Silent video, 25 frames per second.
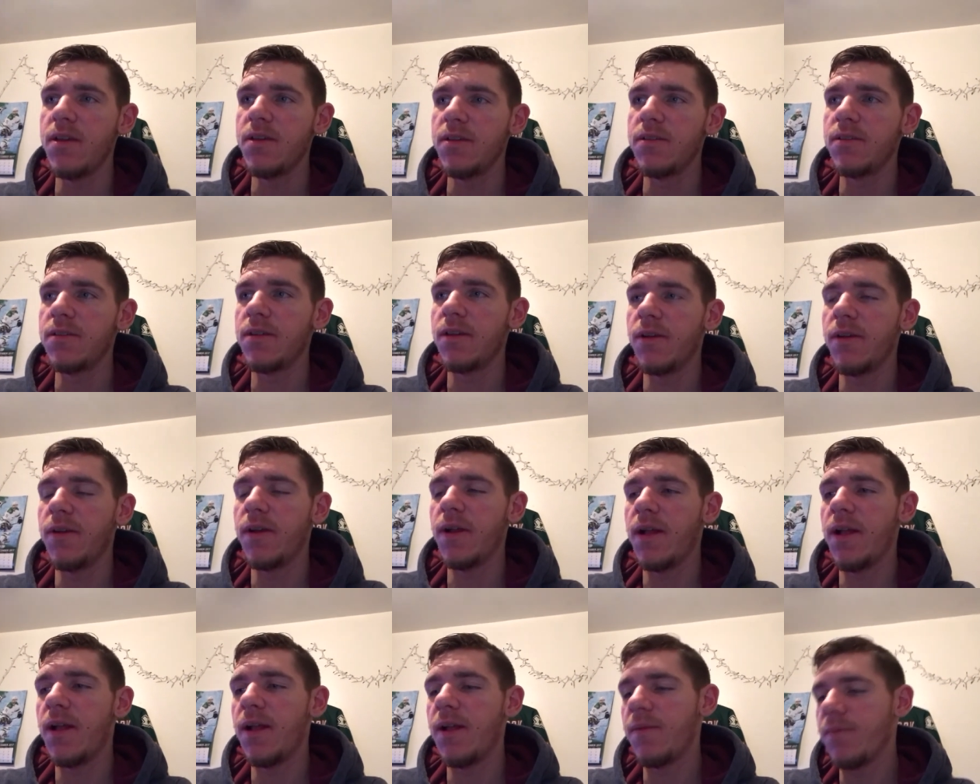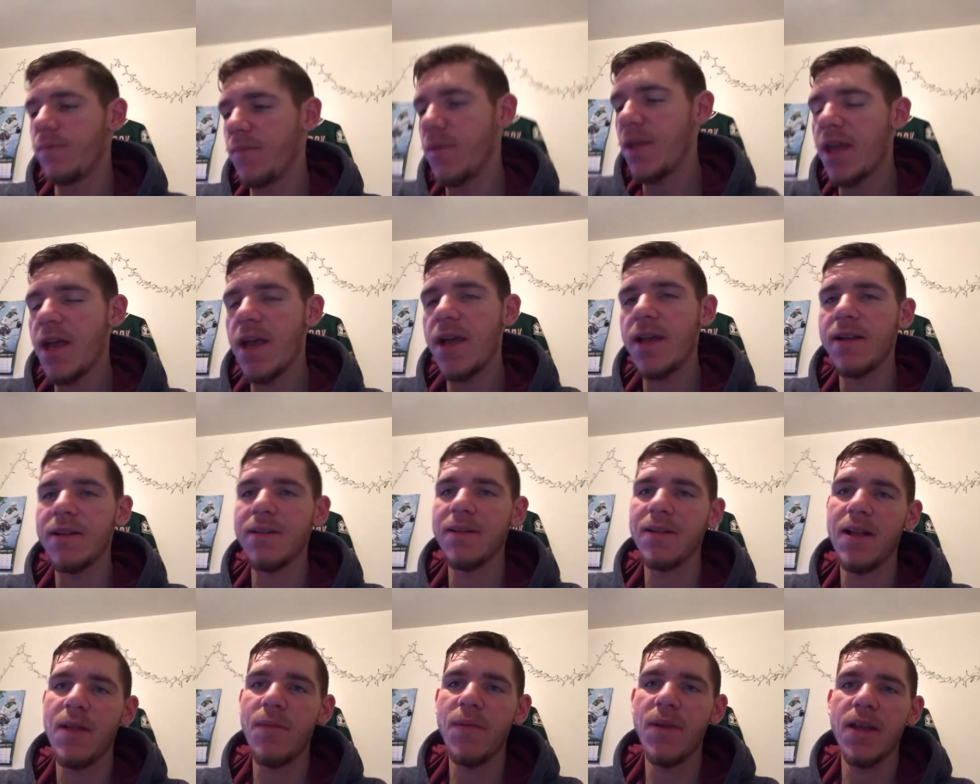So, um, yeah,
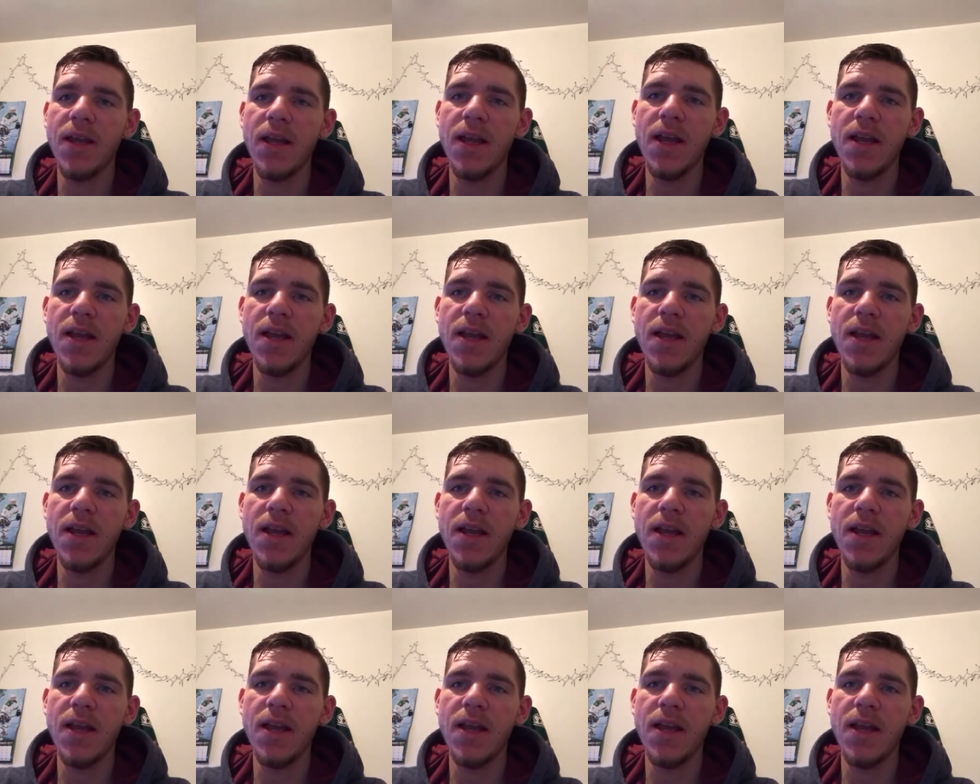I mean, it